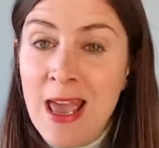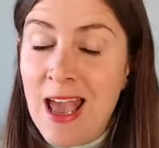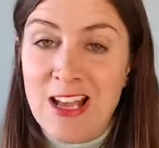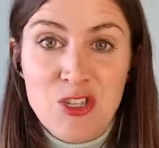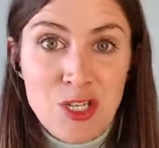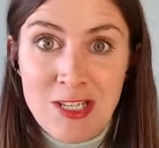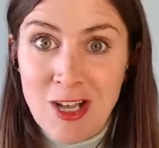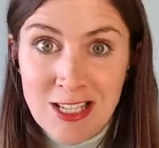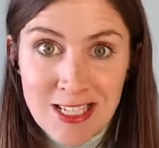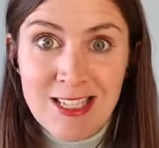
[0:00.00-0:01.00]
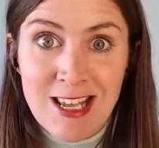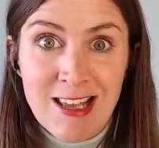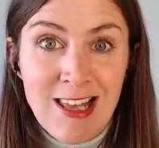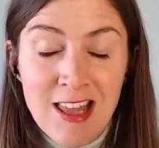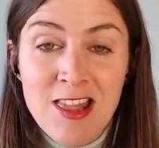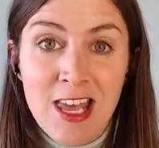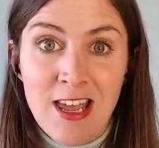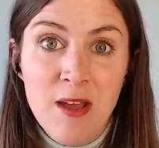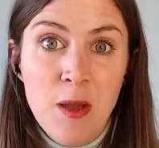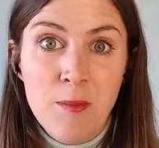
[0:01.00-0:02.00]
and she doesn't get
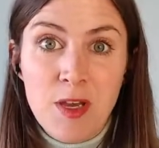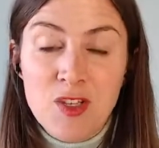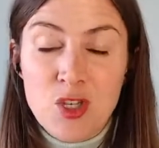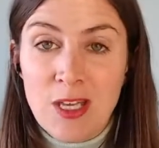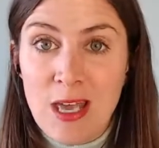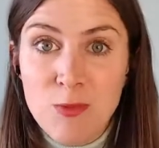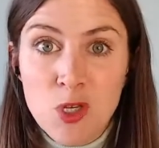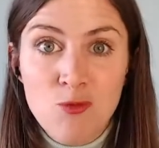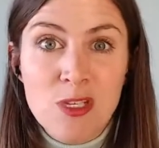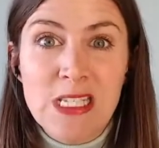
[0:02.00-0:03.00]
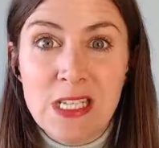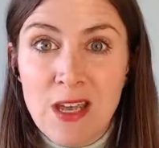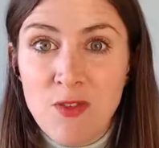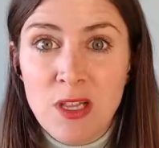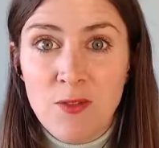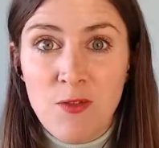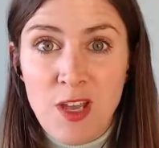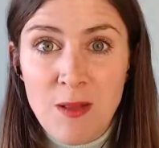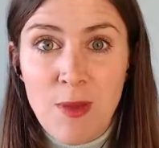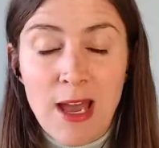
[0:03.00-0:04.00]
there because she keeps on receiving the
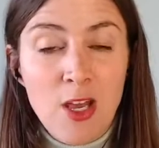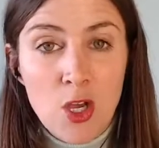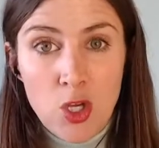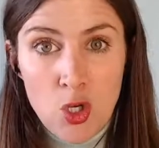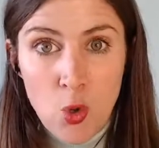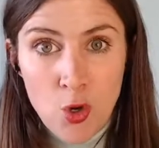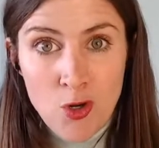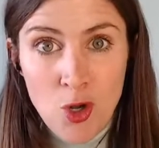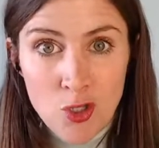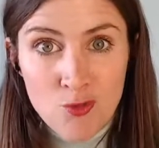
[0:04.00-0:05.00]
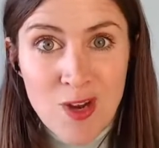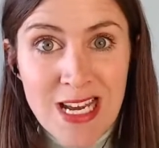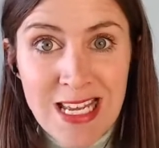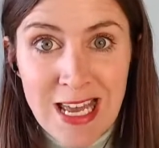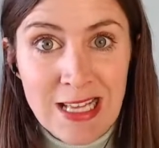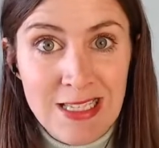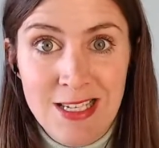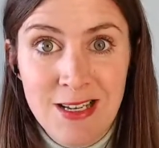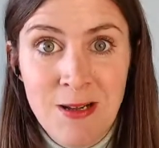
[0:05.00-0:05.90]
feedback, you're not ready yet.